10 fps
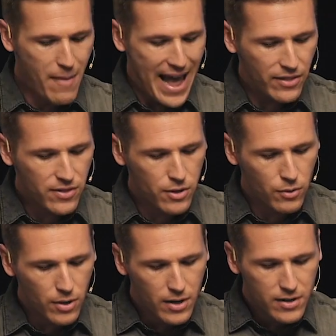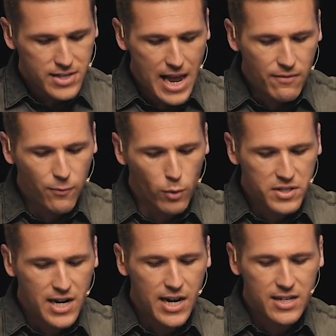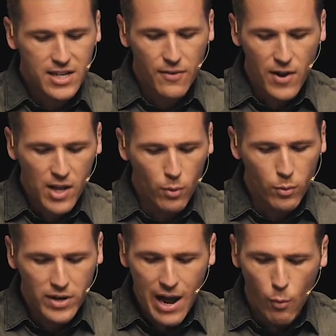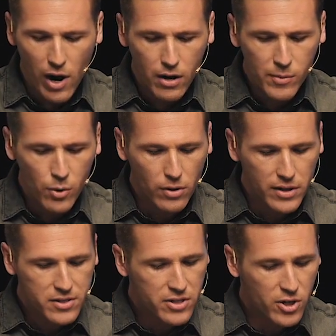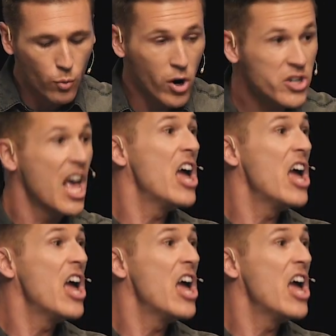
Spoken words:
Matthew 10:14, he said, if anyone will not welcome you or listen to your words,